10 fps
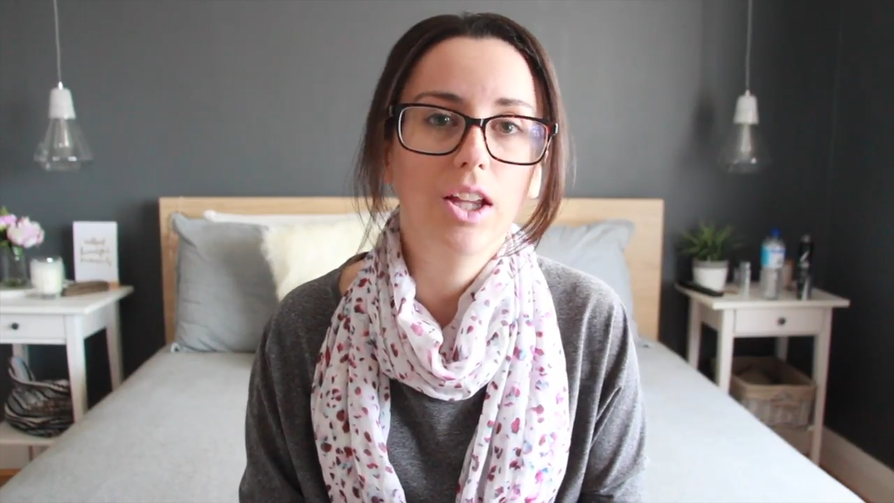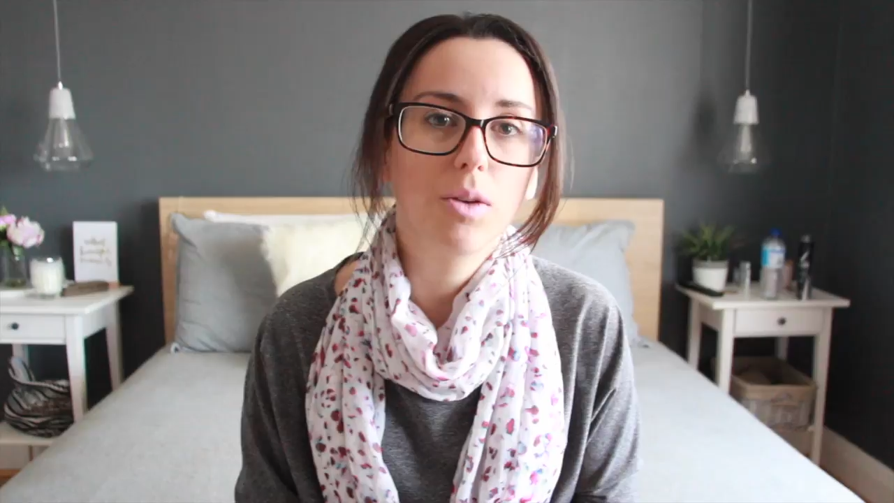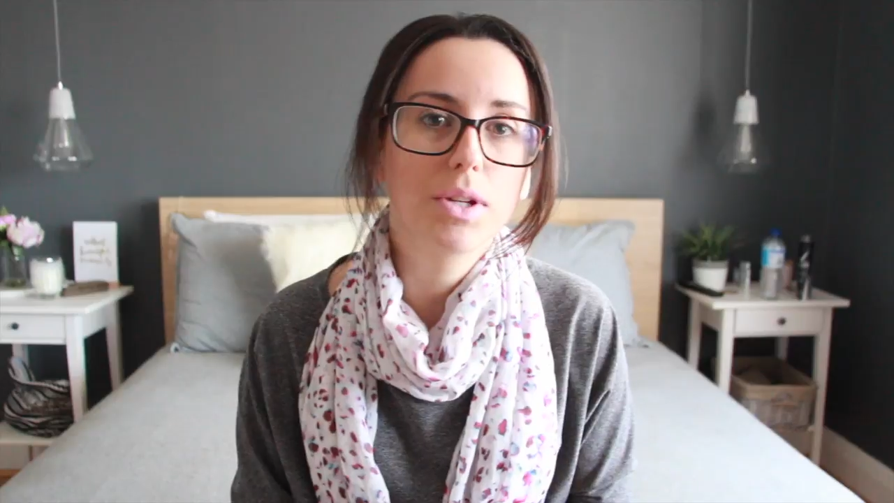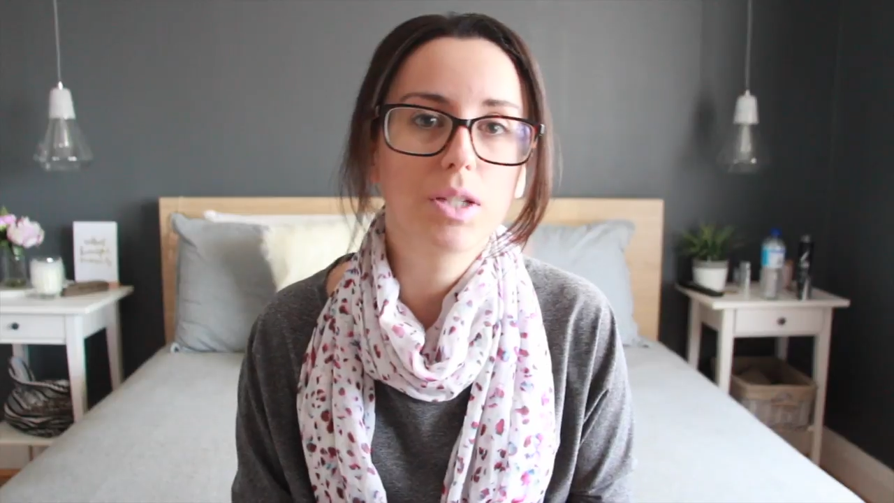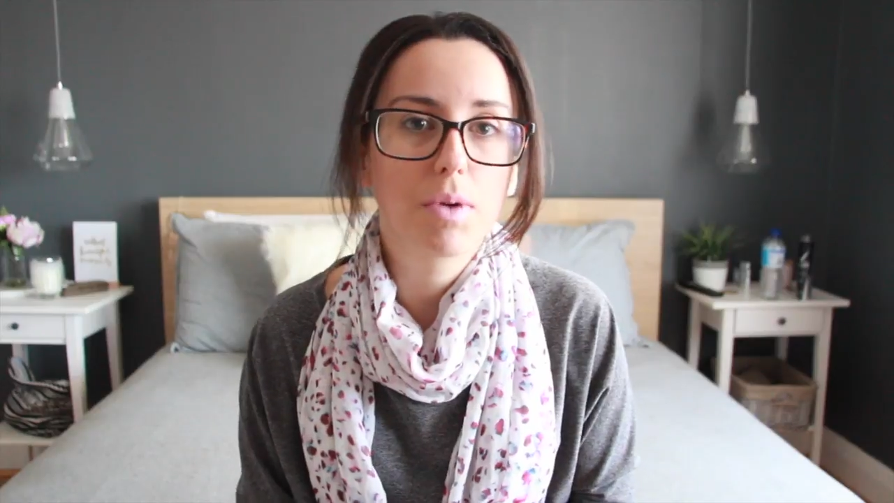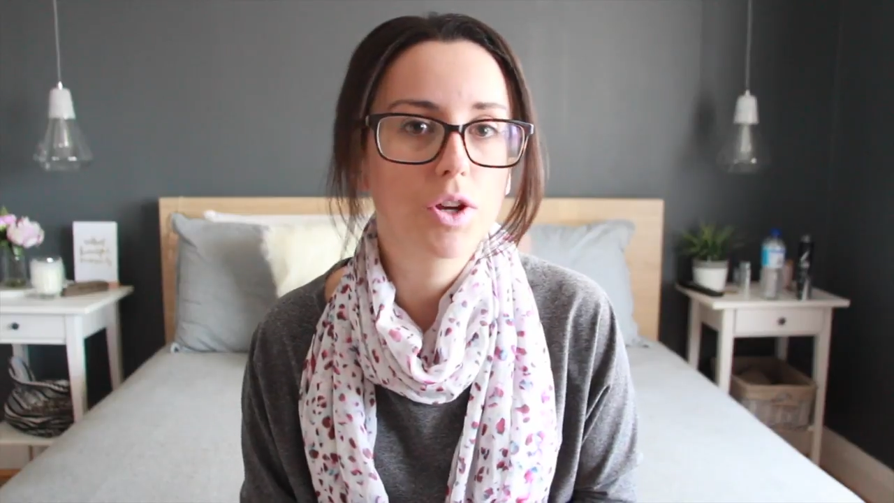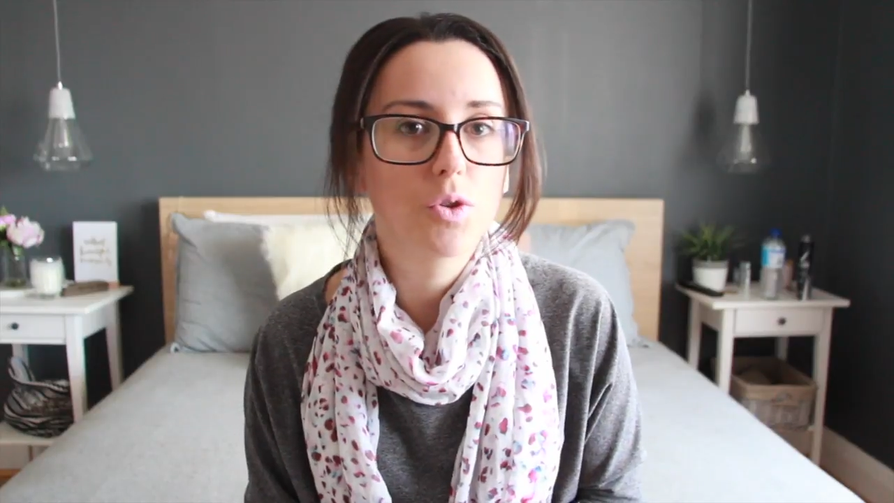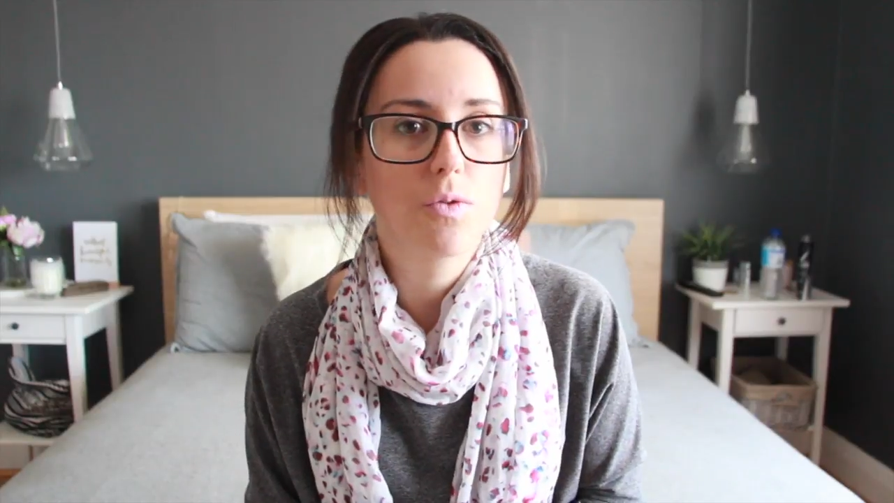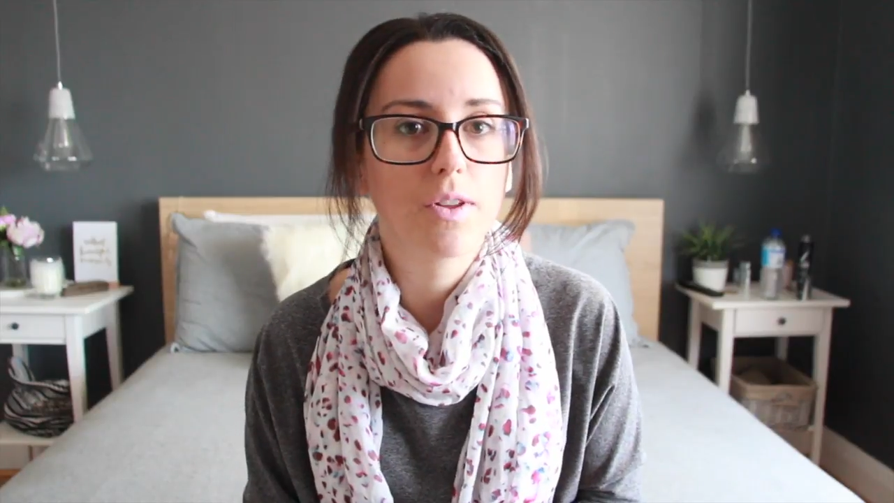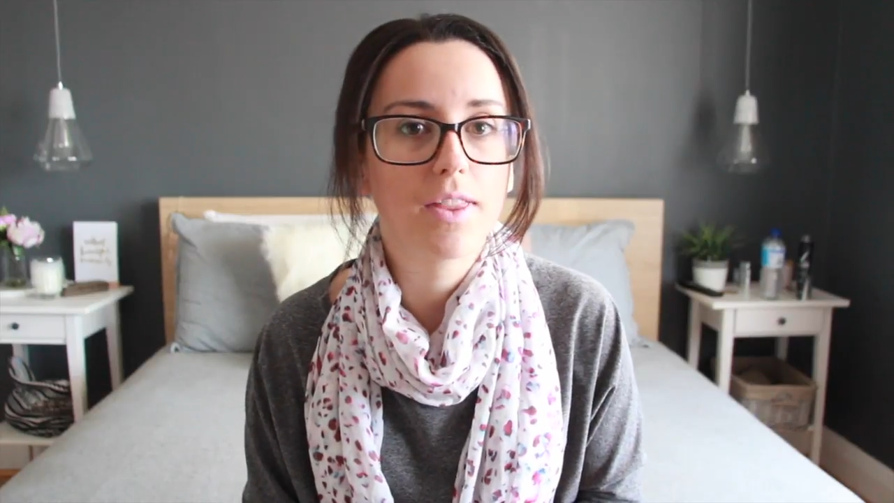a little bit
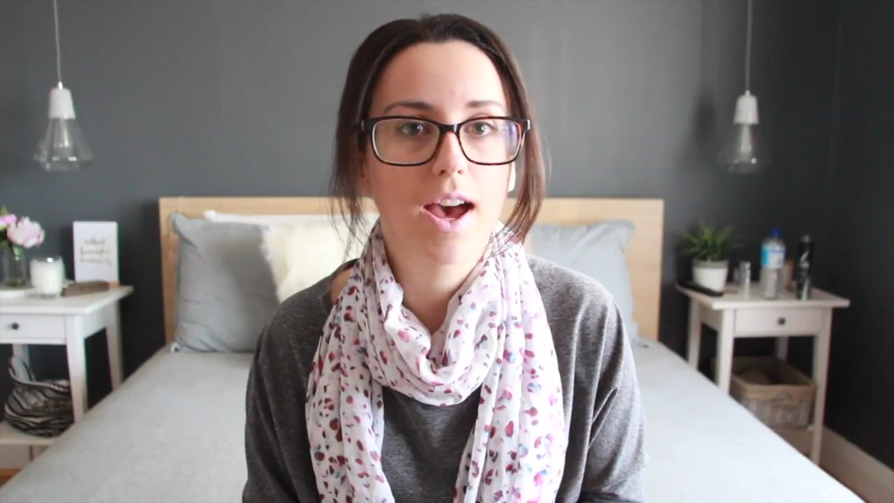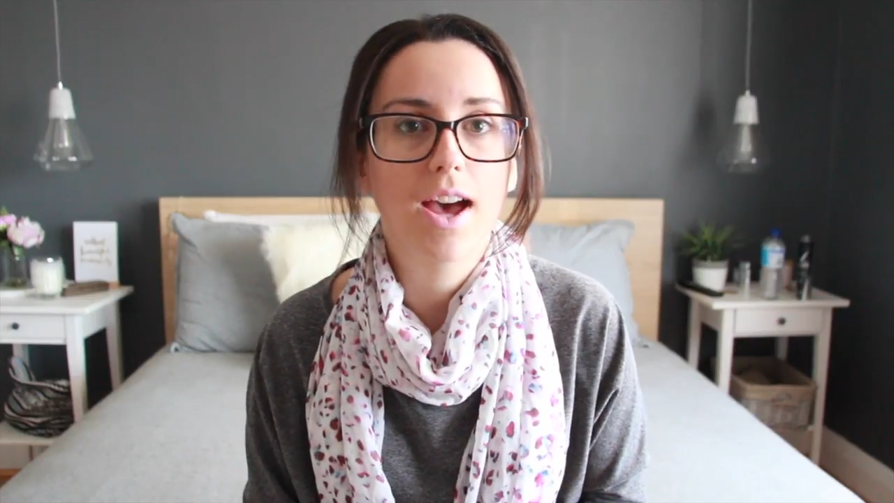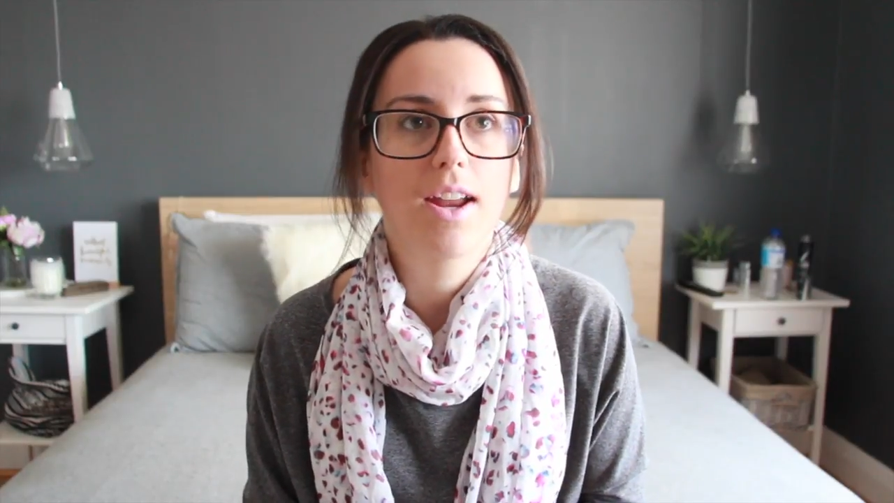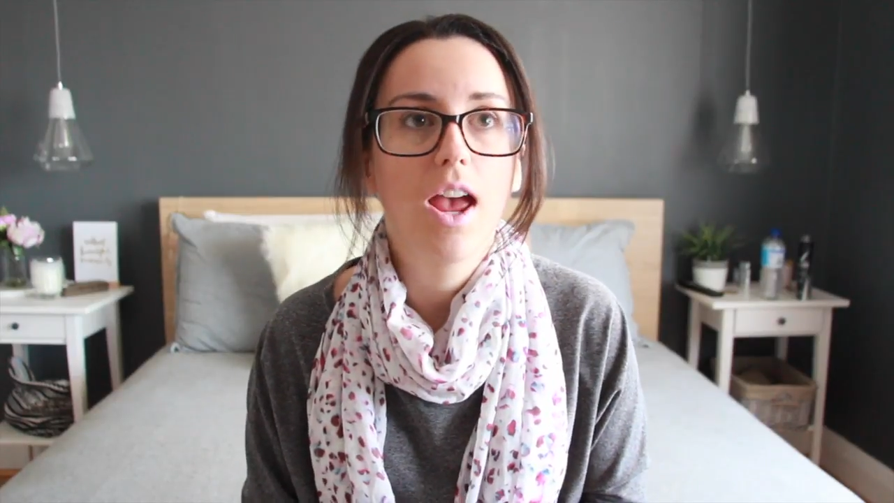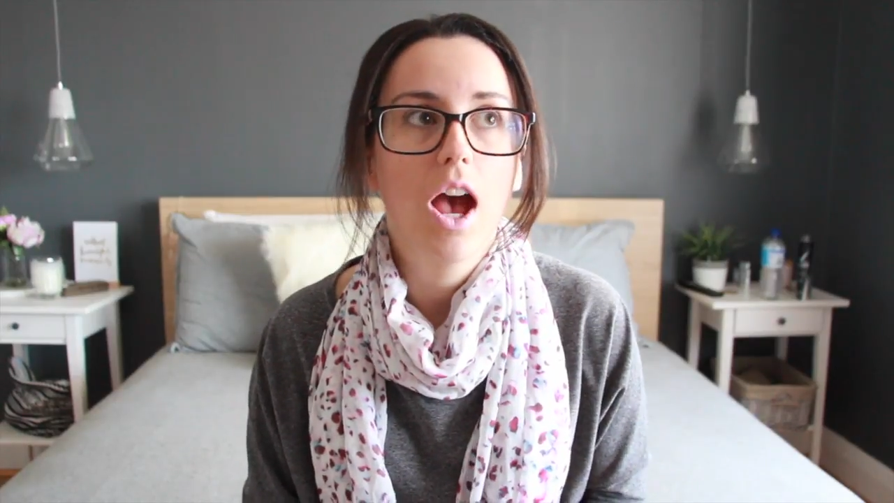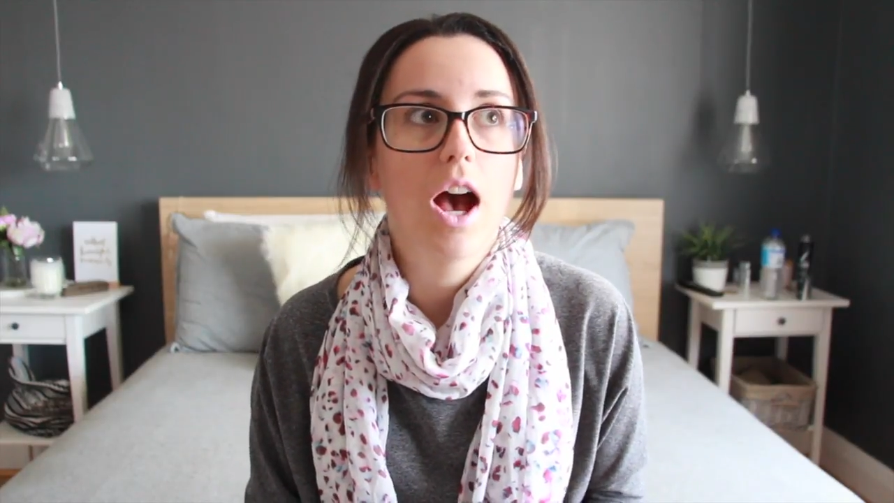special for that.